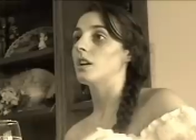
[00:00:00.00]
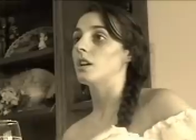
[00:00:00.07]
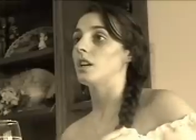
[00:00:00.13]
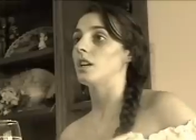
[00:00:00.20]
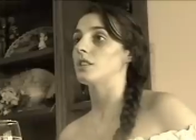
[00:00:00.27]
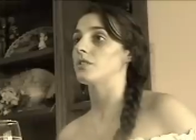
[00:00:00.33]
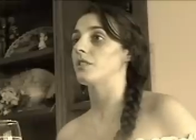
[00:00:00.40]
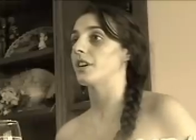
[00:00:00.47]

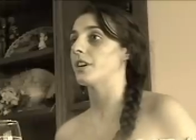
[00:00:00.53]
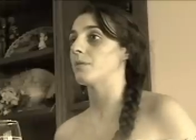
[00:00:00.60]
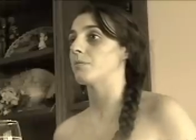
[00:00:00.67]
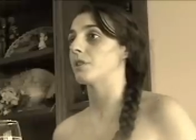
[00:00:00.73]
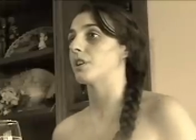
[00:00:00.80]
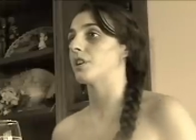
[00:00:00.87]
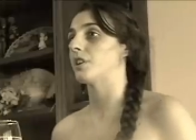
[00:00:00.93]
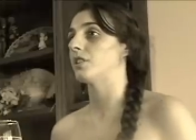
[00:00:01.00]
He is very
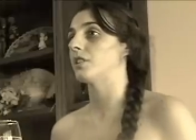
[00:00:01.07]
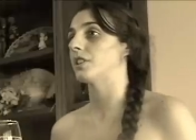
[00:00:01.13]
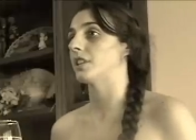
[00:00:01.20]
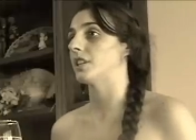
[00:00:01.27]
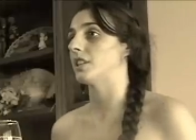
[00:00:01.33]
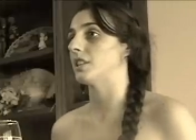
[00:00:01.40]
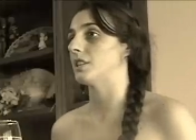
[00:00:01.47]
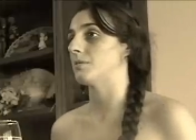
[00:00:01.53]
peculiar
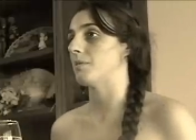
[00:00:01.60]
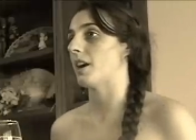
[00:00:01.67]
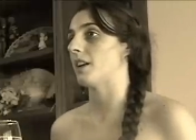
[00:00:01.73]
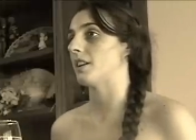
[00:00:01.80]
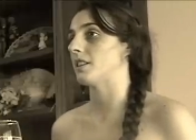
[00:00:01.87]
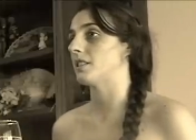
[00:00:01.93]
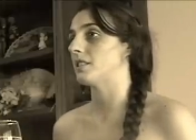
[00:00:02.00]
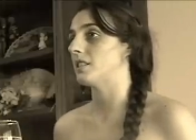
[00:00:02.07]
in these
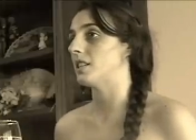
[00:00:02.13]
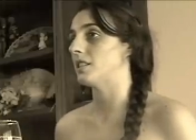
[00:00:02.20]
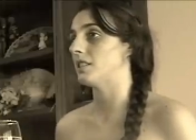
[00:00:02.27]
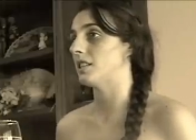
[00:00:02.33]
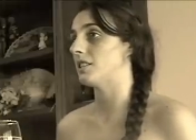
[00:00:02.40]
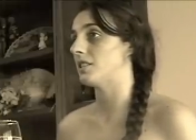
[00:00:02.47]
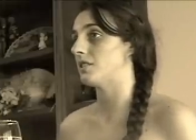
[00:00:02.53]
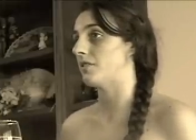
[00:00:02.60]
matters. He
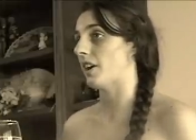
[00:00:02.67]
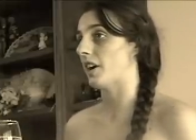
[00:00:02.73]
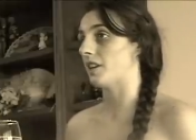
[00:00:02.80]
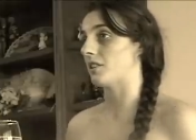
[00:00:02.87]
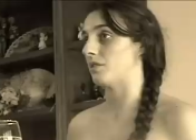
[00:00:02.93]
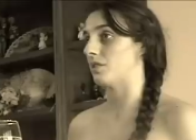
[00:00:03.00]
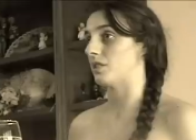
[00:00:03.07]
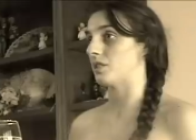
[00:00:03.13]
sets his
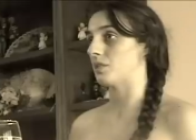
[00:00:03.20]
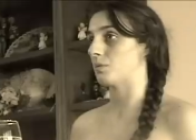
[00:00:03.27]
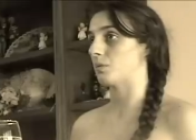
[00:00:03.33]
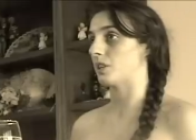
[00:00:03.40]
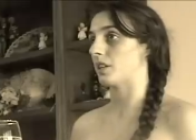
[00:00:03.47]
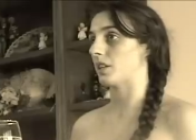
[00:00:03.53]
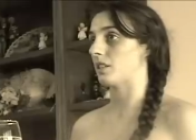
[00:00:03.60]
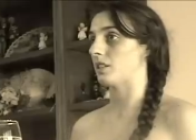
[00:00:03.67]
value on his
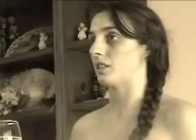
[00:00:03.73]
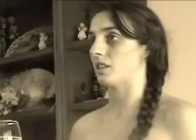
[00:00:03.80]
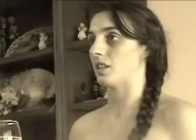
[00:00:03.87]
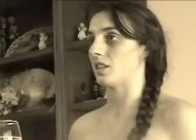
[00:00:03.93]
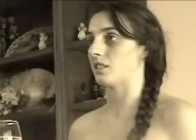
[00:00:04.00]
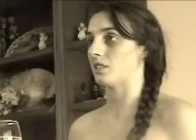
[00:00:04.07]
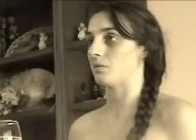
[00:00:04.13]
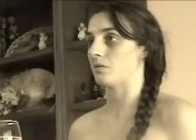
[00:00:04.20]
work and
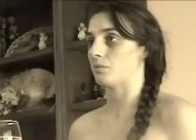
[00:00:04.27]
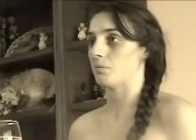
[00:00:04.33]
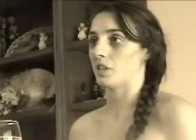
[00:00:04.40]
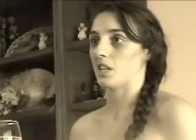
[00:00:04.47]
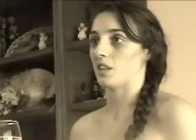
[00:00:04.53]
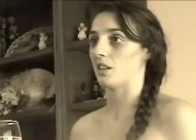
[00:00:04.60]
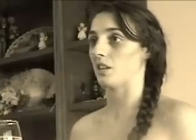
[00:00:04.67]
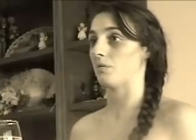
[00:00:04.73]
thinks it's
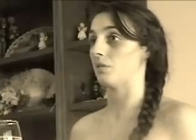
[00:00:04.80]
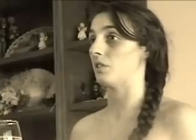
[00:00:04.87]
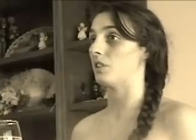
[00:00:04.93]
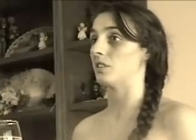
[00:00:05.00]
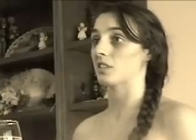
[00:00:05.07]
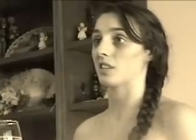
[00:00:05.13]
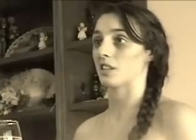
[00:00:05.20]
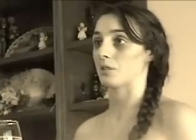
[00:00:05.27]
beneath him to
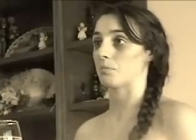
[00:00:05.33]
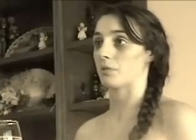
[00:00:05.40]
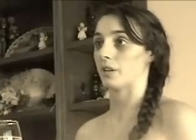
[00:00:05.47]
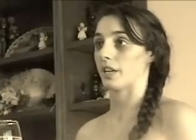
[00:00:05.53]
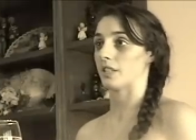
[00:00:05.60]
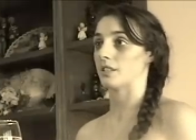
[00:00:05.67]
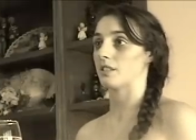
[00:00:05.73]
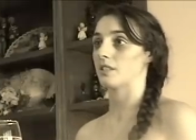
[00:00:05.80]
discuss
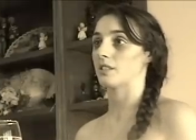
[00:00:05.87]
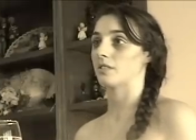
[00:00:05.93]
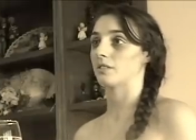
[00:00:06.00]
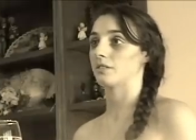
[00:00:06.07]
price.